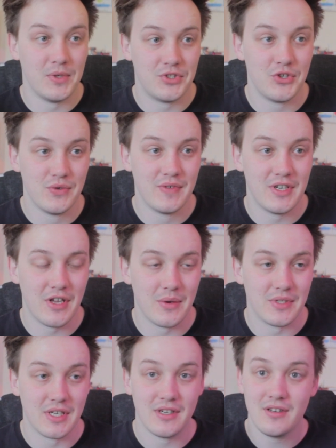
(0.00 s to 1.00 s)
We're 2
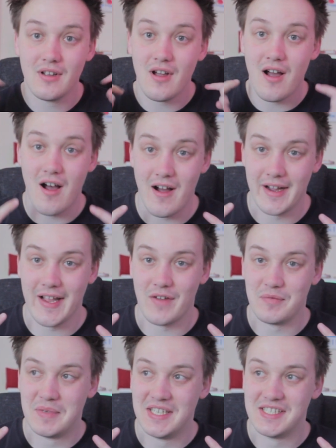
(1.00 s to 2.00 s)
videos in. I
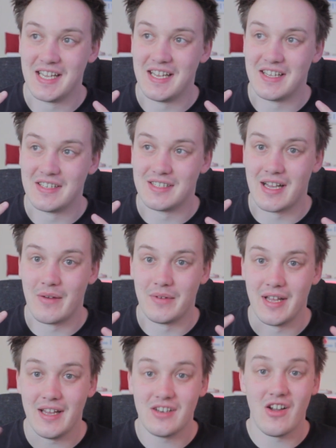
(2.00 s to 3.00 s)
haven't been taken down
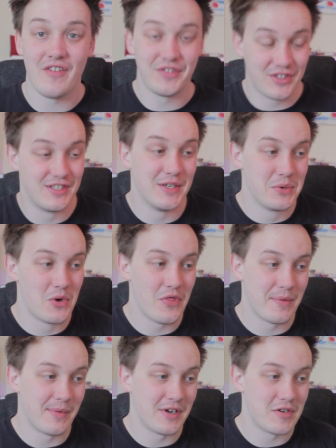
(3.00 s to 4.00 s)
yet. I've still
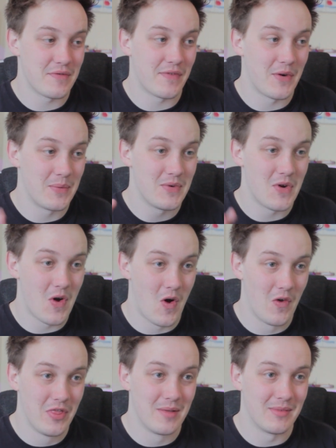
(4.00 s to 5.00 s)
got the microphone
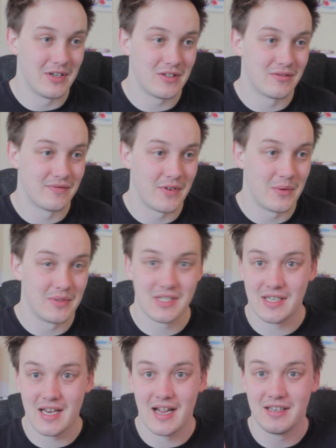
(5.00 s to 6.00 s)
on the microphone
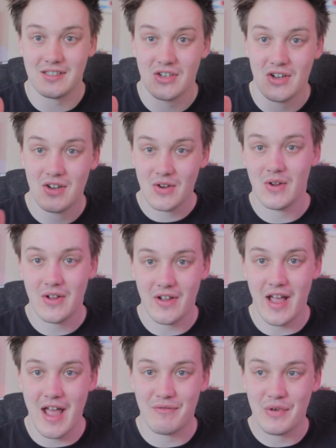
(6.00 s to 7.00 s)
stand.
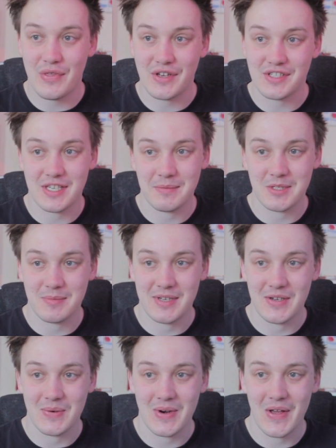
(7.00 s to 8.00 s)
Everything seems to
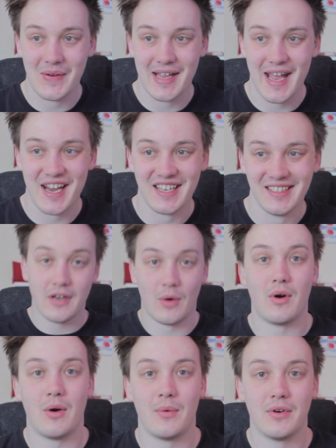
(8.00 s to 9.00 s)
be all okay.
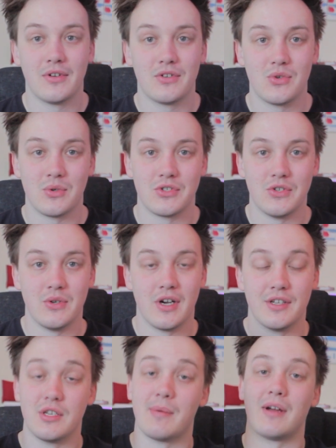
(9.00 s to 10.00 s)
Now, what I want to talk to you
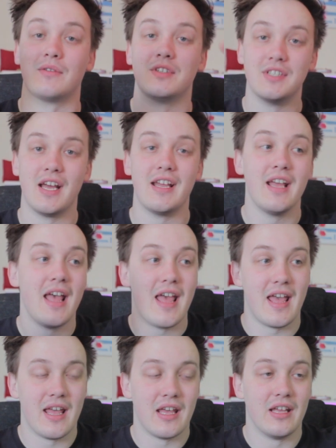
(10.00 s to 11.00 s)
guys about today
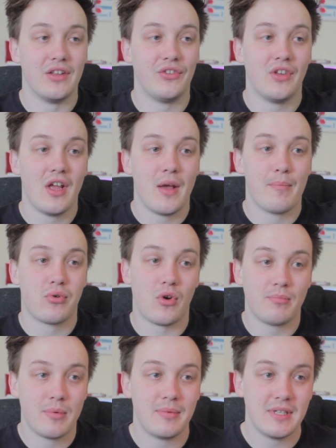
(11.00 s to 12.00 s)
is
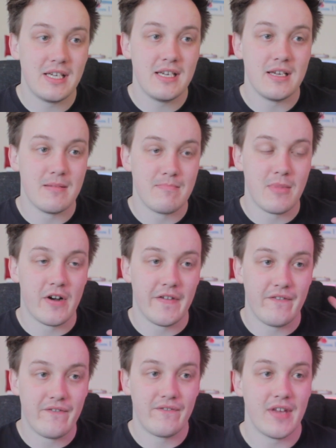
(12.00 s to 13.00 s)
probably
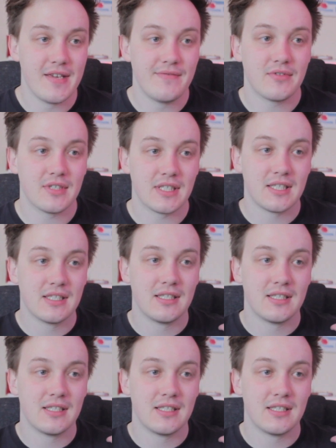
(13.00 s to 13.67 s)
my favourite